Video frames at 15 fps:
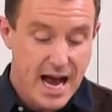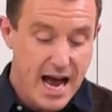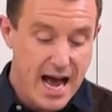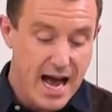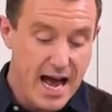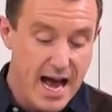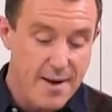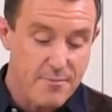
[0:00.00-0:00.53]

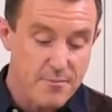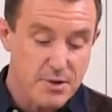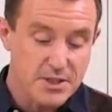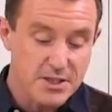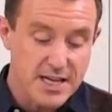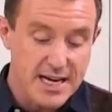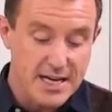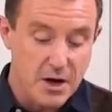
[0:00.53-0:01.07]
Uh, and
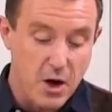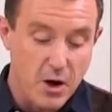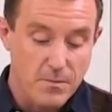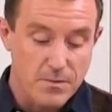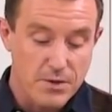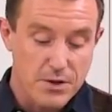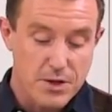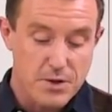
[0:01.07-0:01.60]
Regina
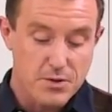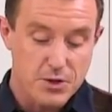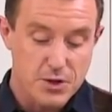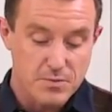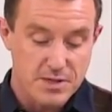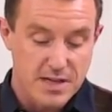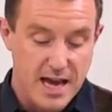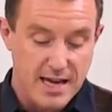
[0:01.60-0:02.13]
on
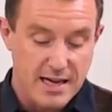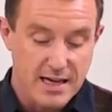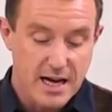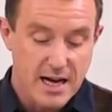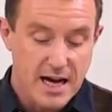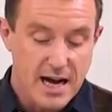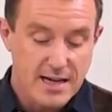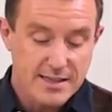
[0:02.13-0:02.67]
YouTube saying,
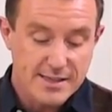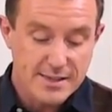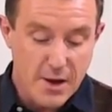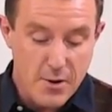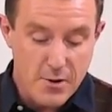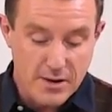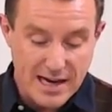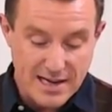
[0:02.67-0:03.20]
uh,
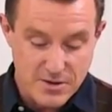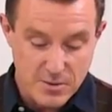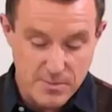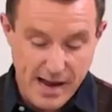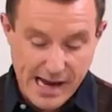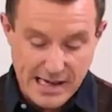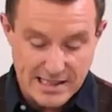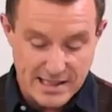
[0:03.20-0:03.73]
so glad you're
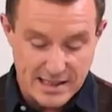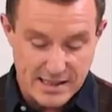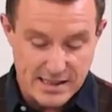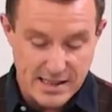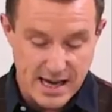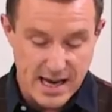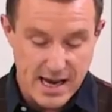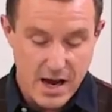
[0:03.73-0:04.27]
back, C
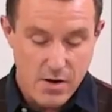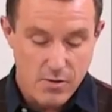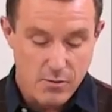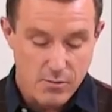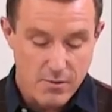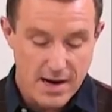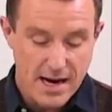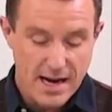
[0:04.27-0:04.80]
C.
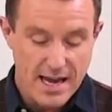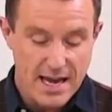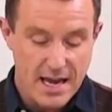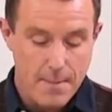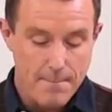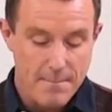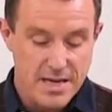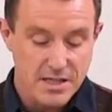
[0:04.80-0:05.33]

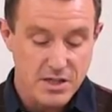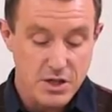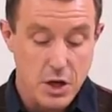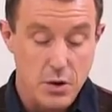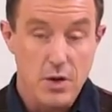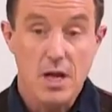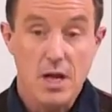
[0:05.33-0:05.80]
Really missed you.